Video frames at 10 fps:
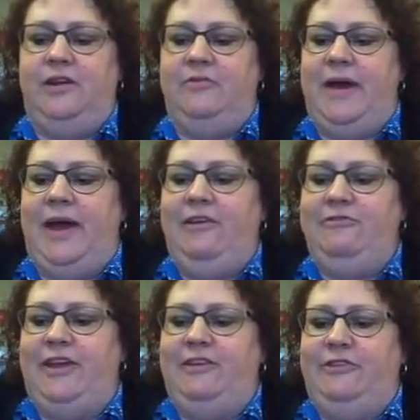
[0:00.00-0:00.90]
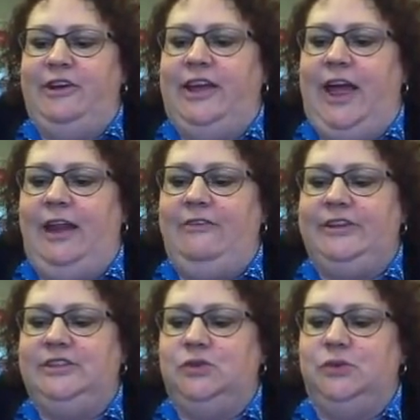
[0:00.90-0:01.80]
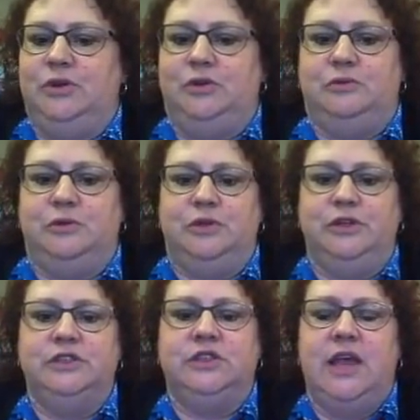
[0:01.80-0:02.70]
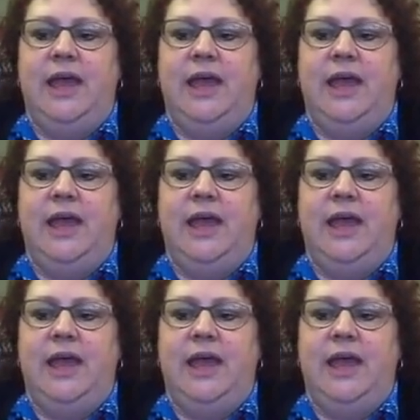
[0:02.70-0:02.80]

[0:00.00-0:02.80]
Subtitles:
of my favorite kind of historical rulers,